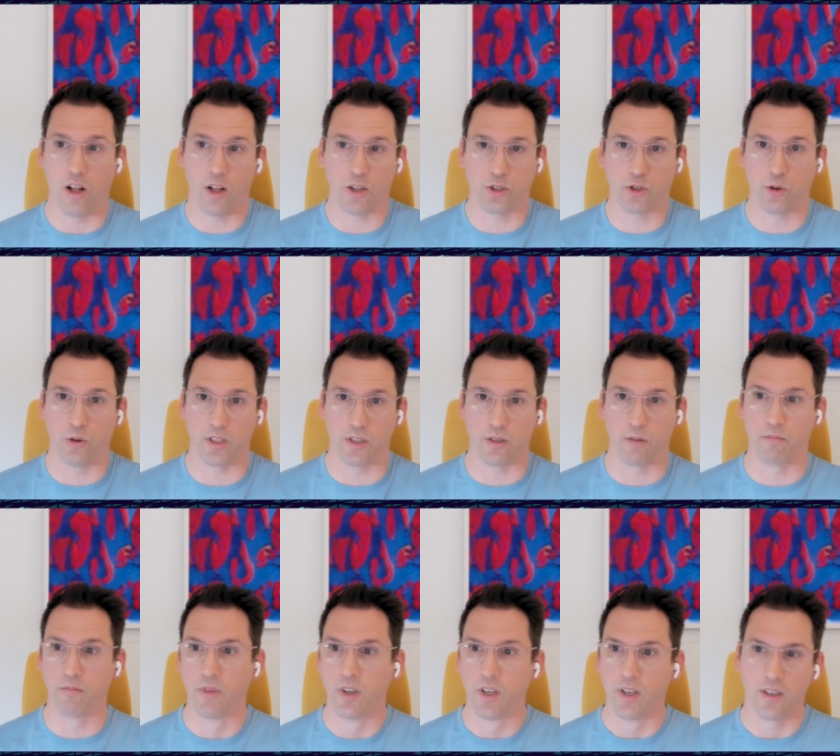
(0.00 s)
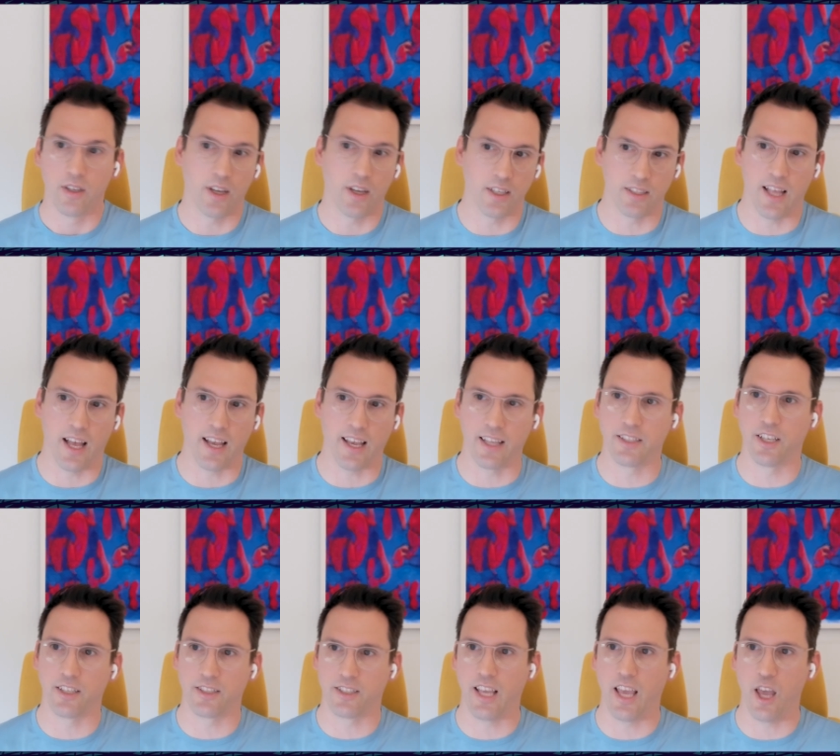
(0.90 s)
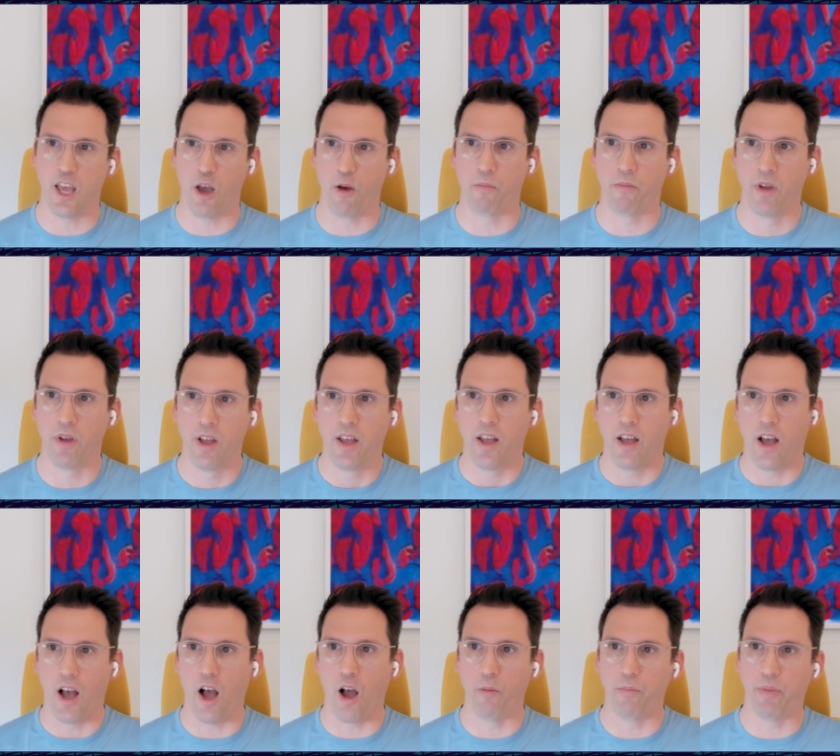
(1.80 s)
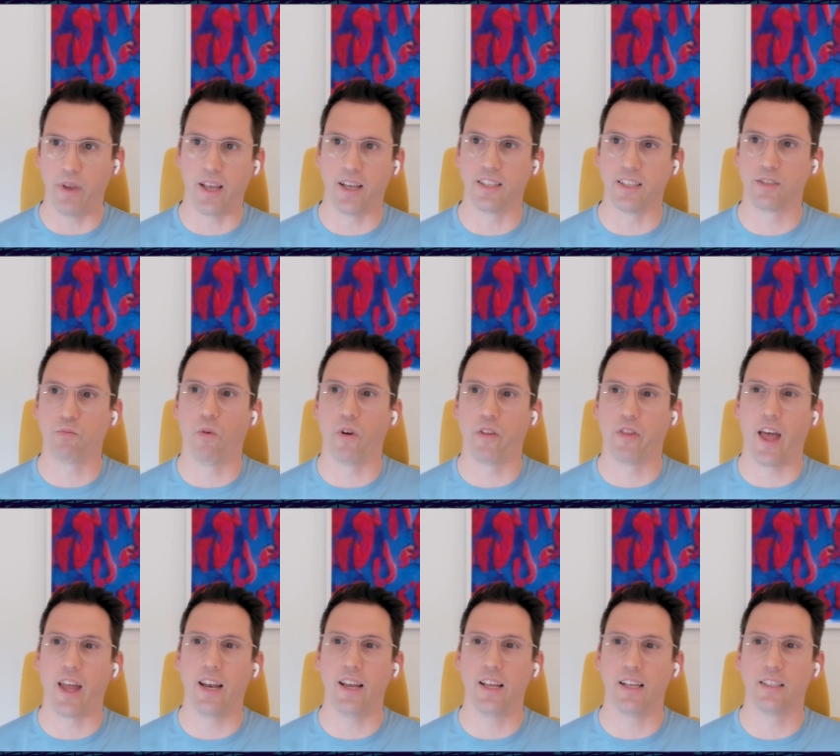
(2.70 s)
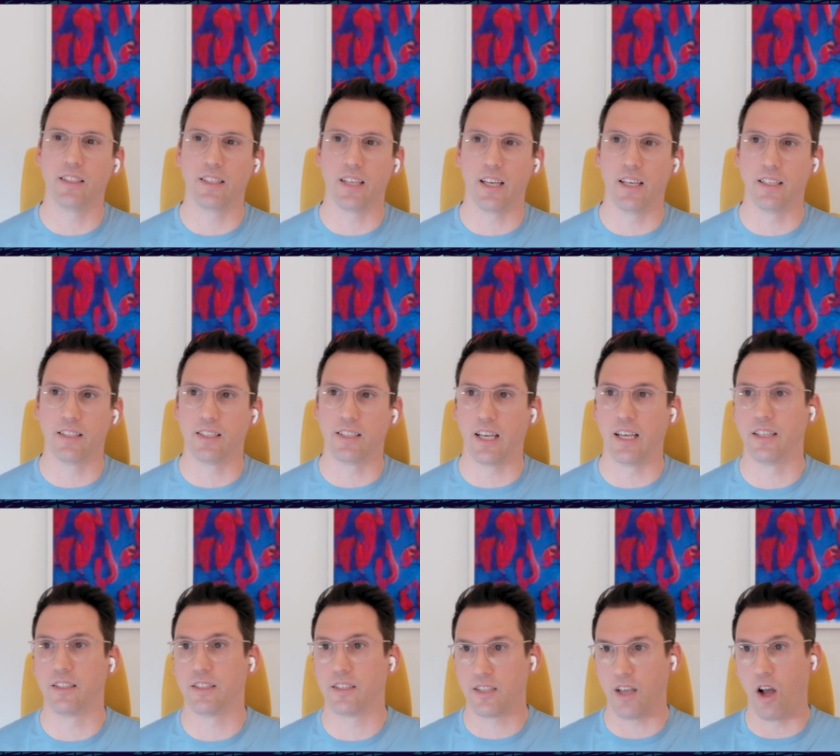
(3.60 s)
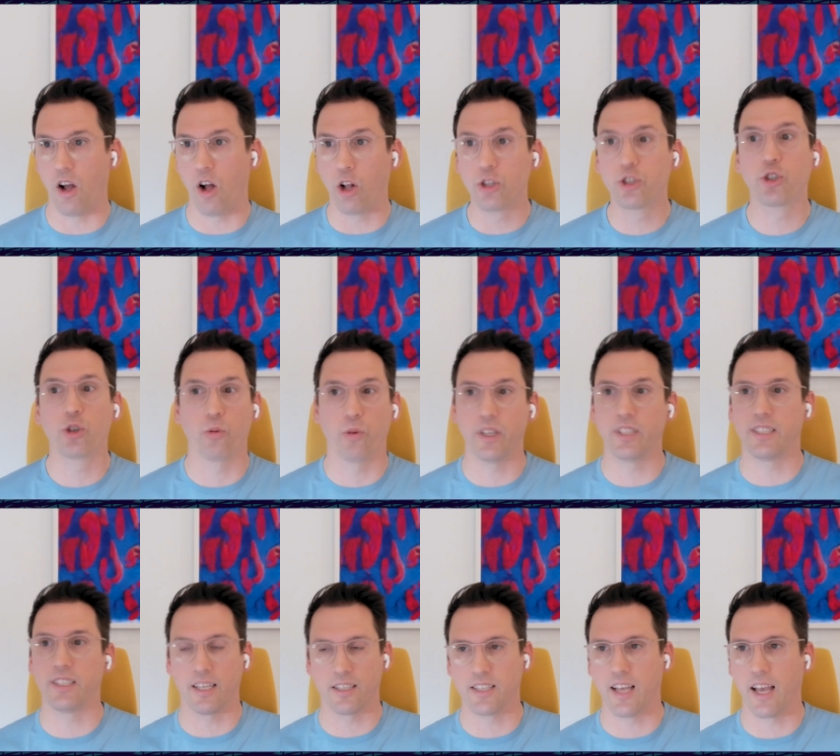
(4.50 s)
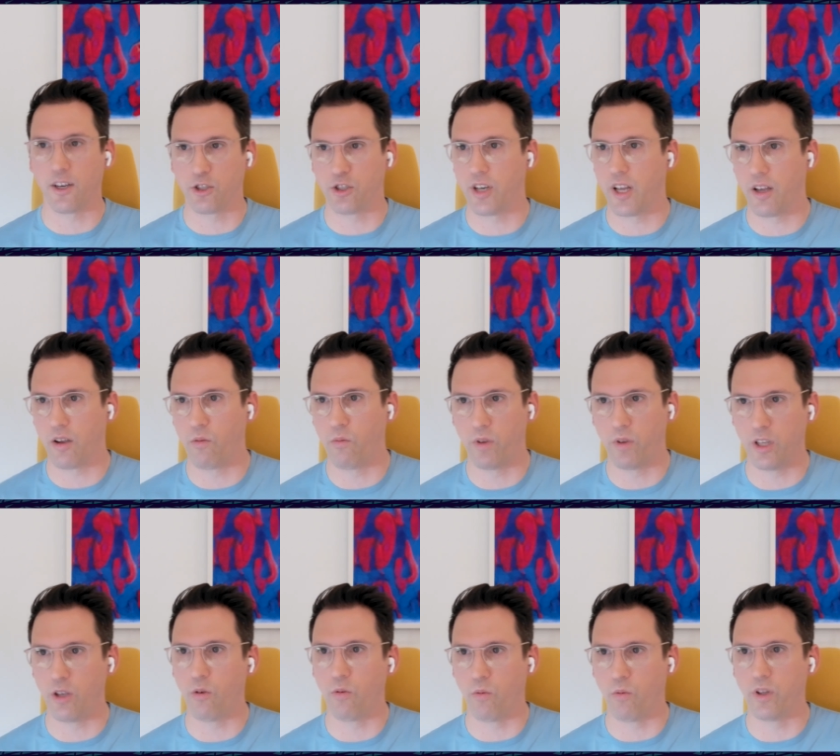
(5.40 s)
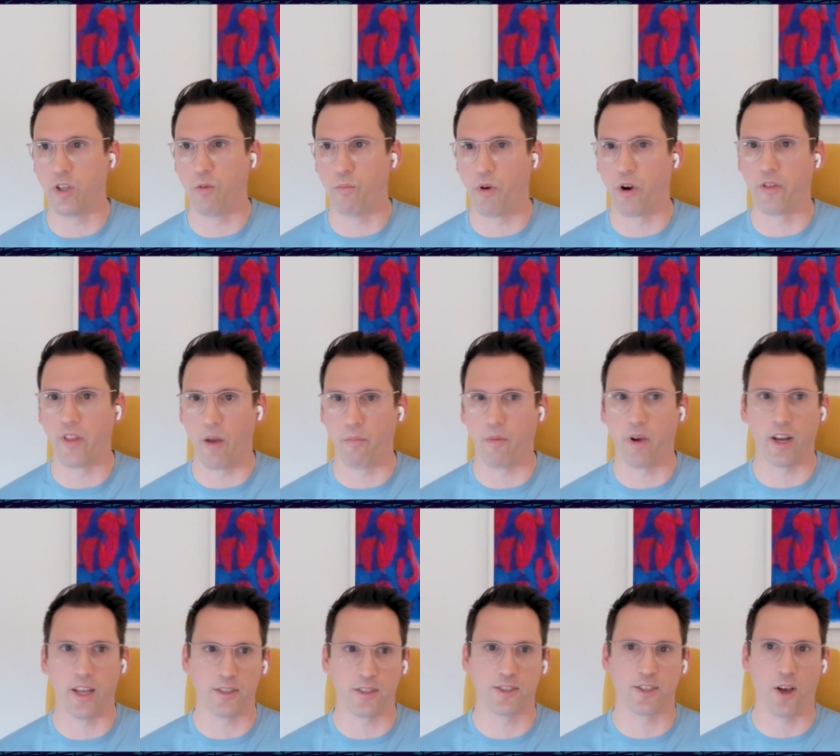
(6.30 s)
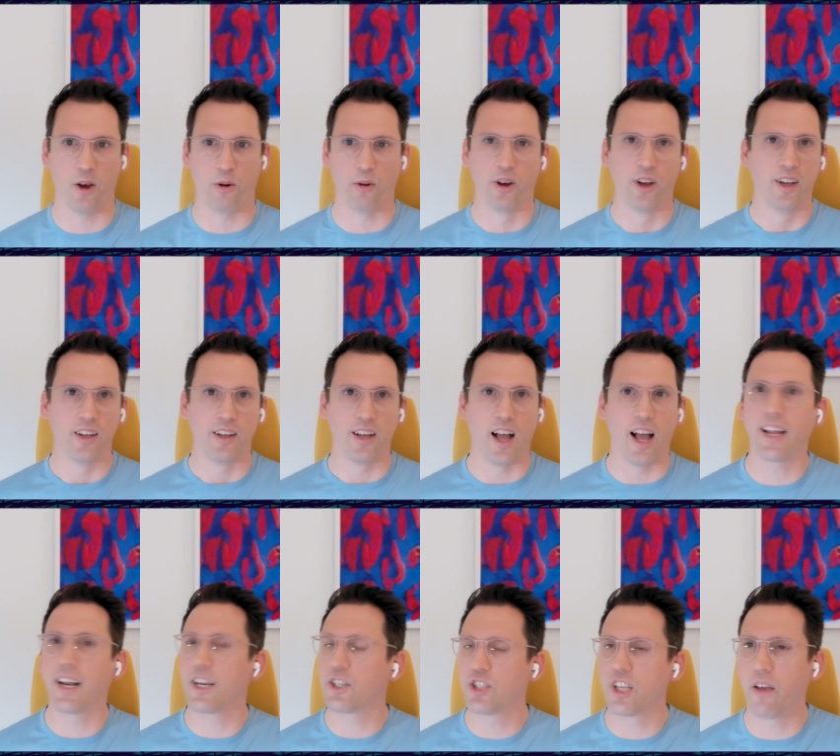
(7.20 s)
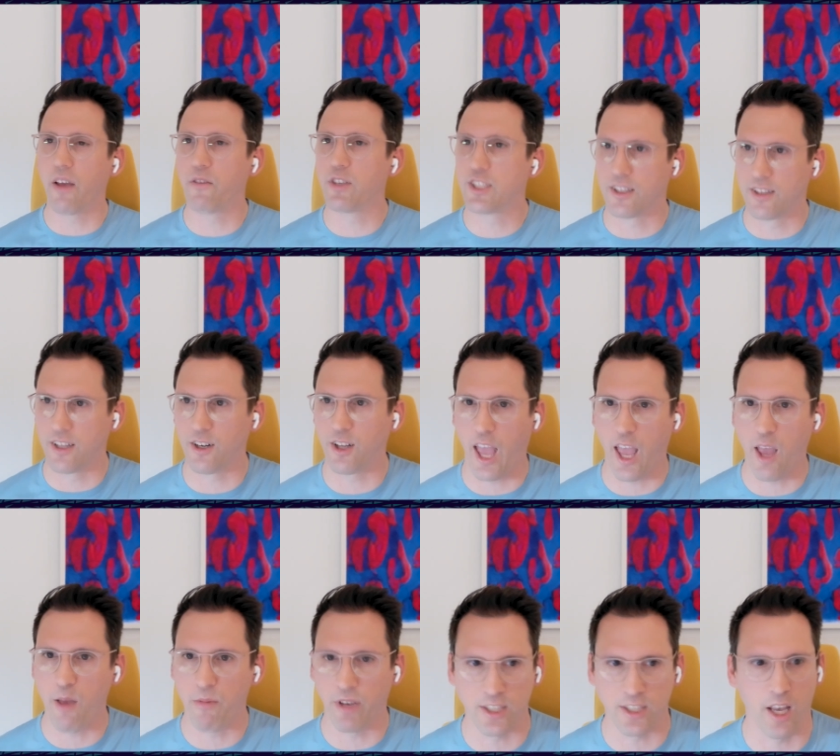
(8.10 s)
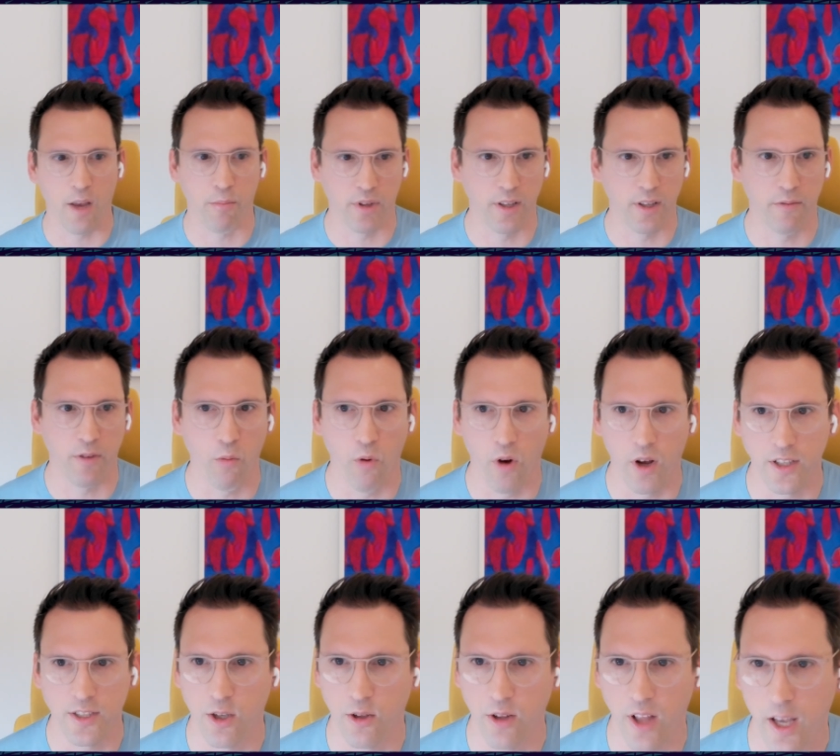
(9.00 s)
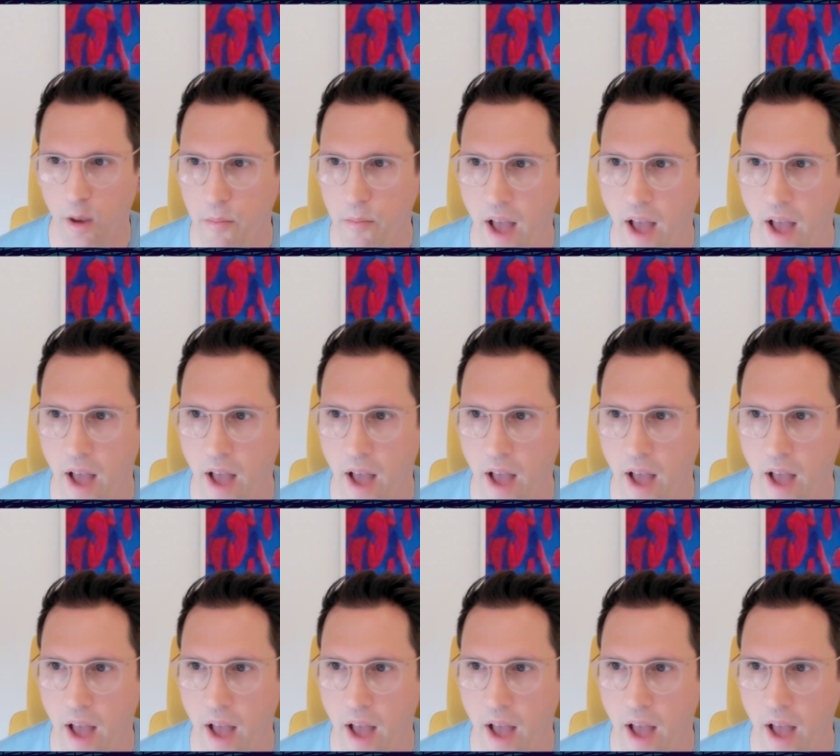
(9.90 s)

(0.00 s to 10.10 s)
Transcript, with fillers: altruism because that gets us the M. Because what that is it's altruistic sanctioning when you burn that money. So I can actually give us a little game example if you want. So like